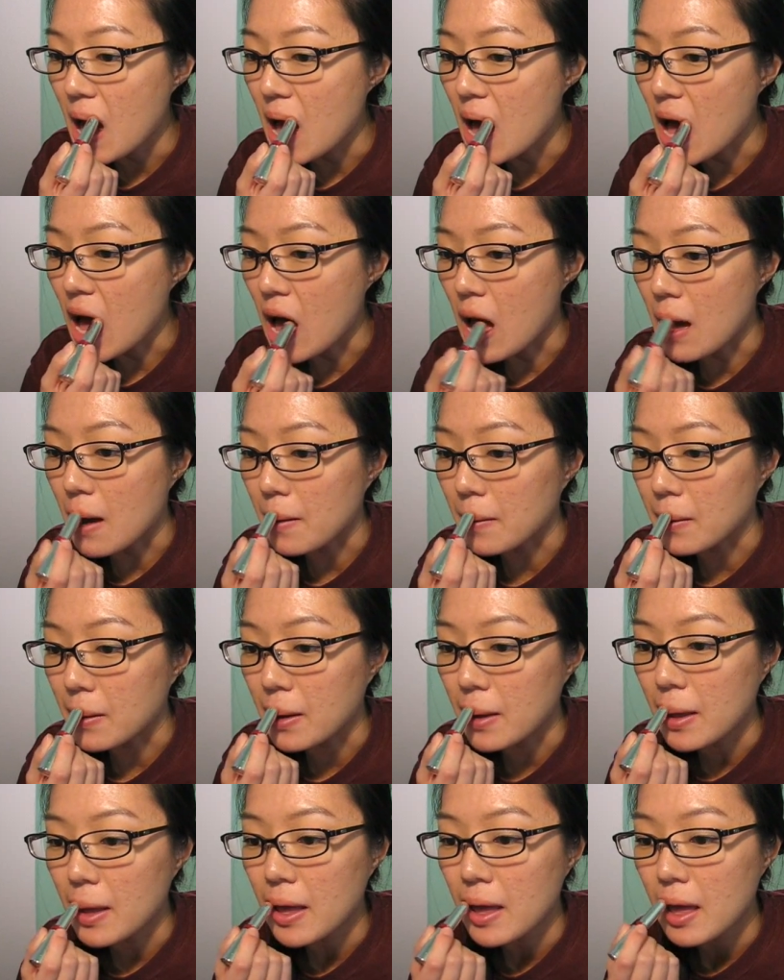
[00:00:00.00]

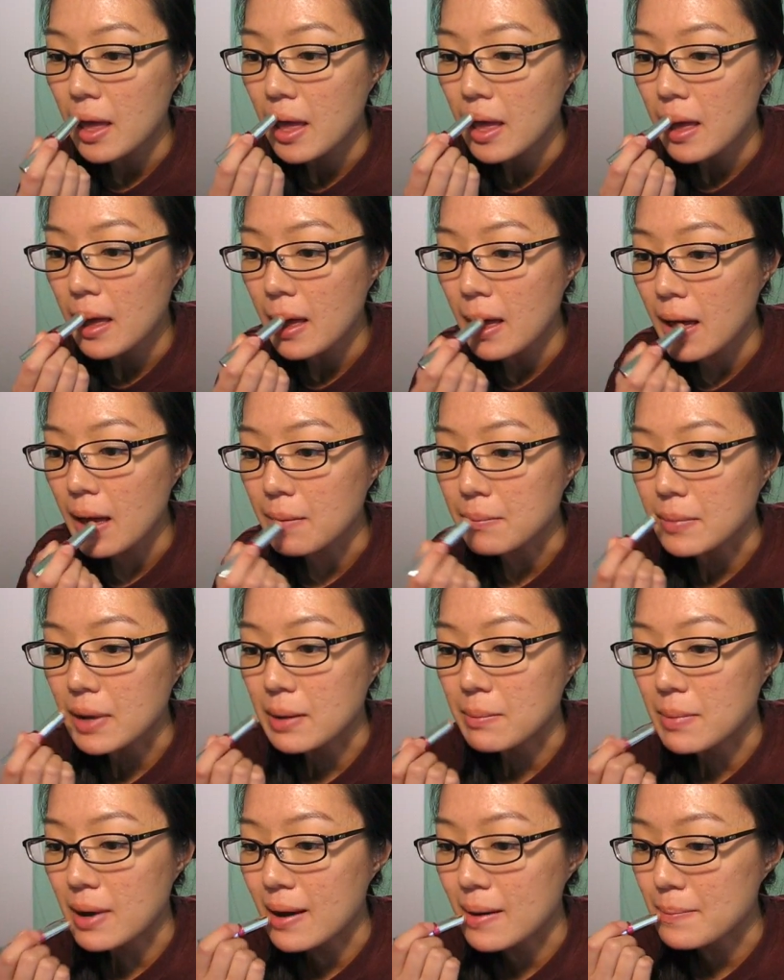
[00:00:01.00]
Uh,
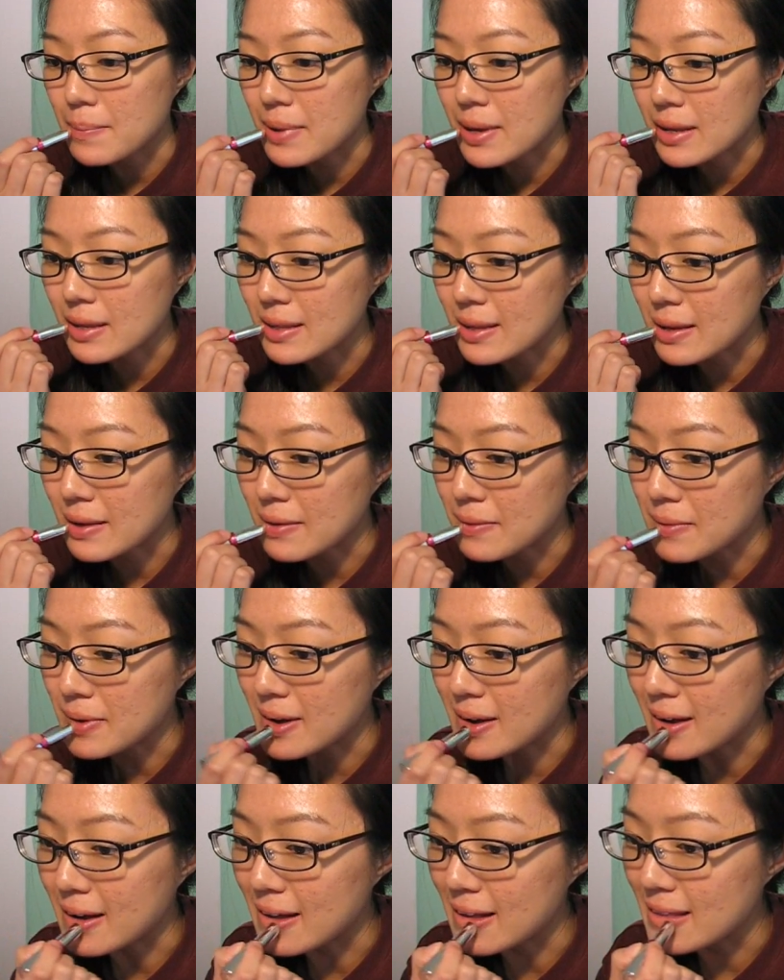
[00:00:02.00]
my mom picked up
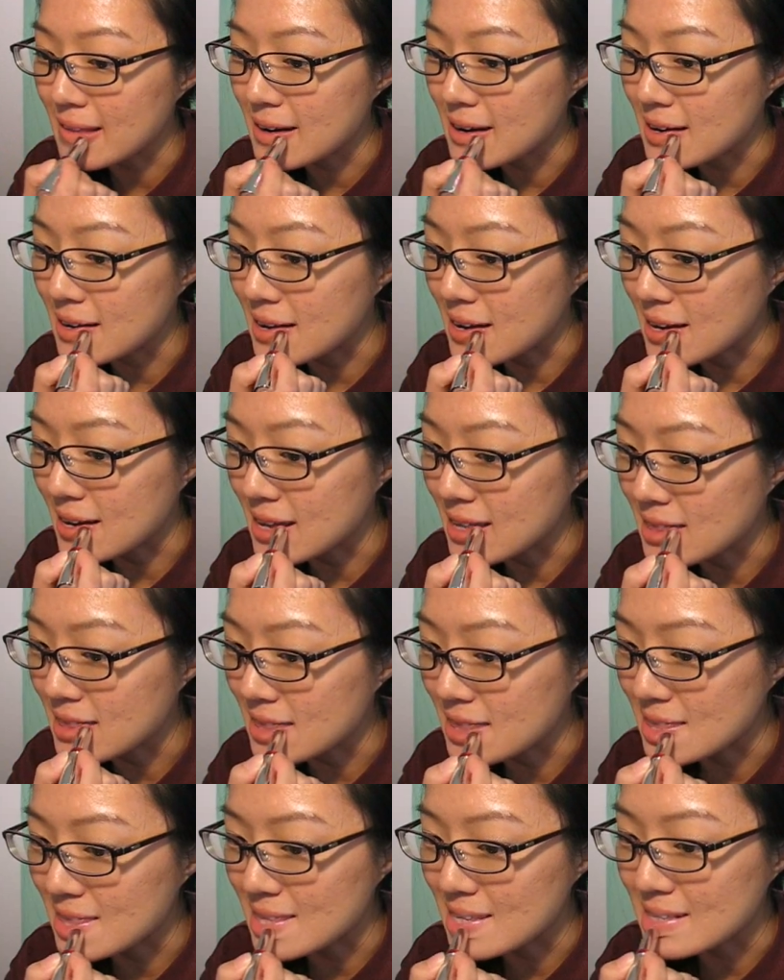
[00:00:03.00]
a color and I got
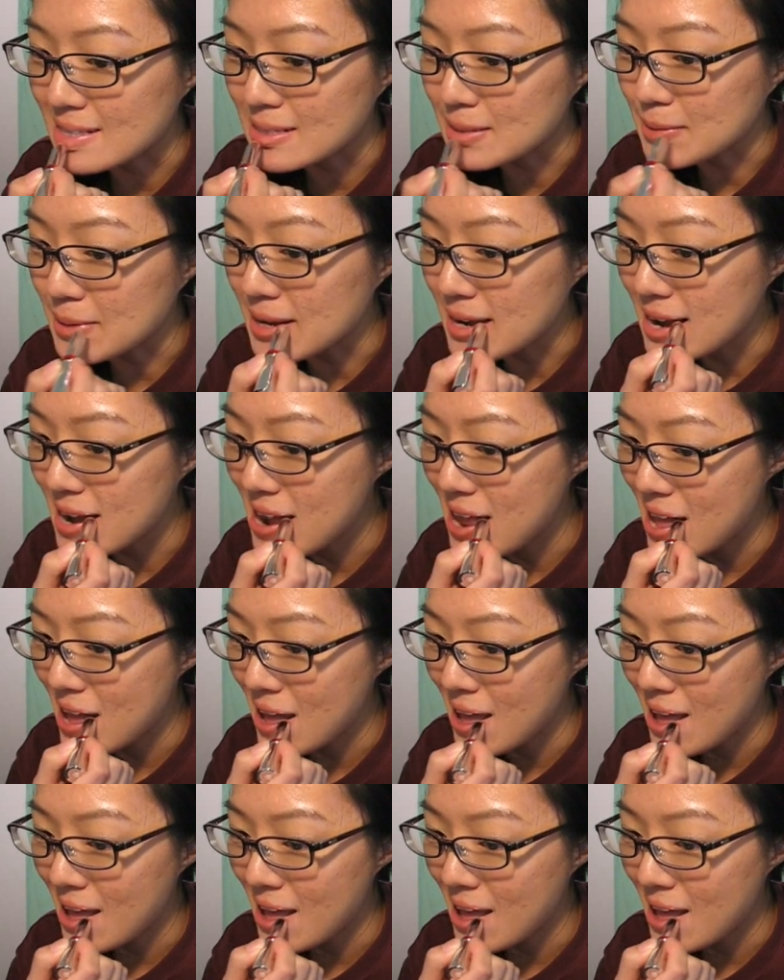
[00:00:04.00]
this one.